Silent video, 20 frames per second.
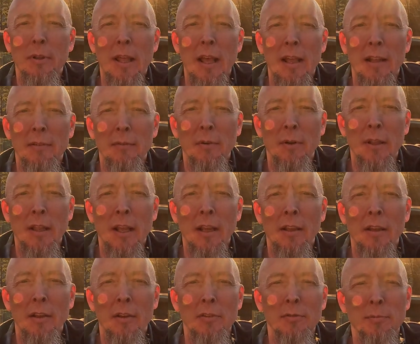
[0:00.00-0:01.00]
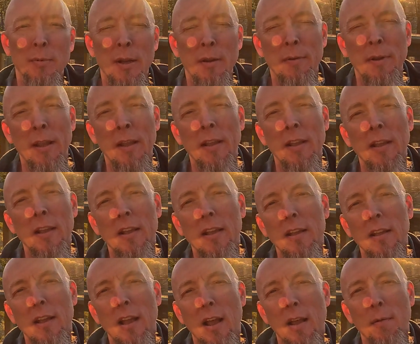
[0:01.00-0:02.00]
that goes. But anyway,
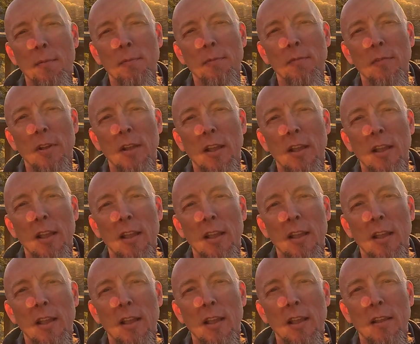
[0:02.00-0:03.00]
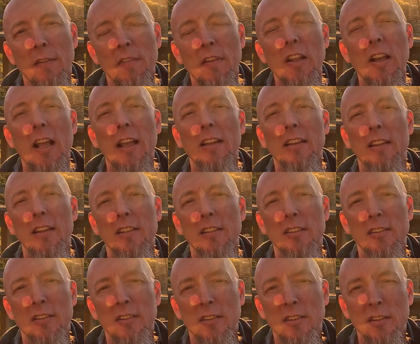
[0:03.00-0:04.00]
if you like
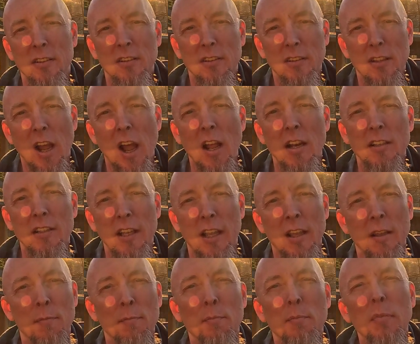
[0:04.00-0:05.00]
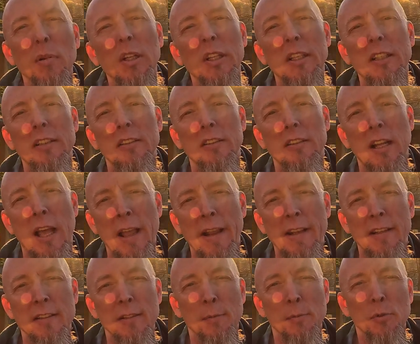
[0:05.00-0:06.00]
this content, please like
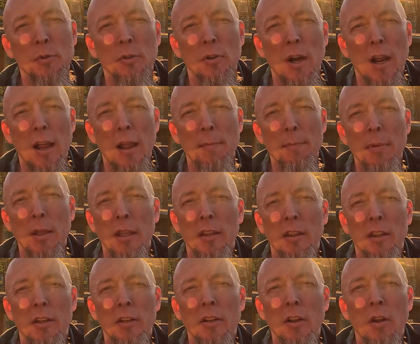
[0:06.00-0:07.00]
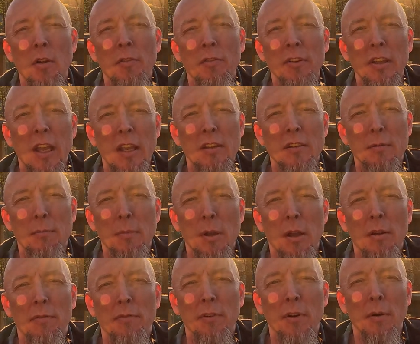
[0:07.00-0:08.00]
and subscribe, hit the notification
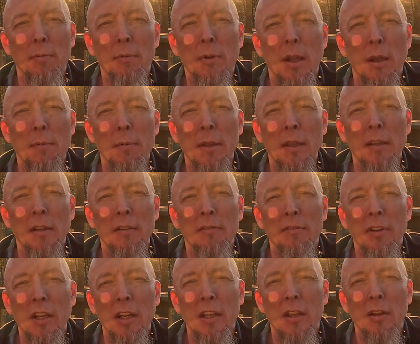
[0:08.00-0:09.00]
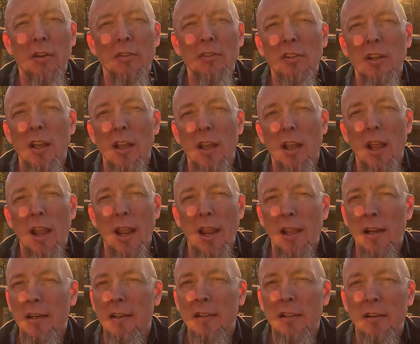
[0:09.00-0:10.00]
bell for upcoming videos,
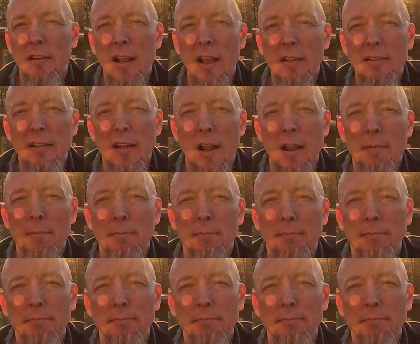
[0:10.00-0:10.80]
and until next time.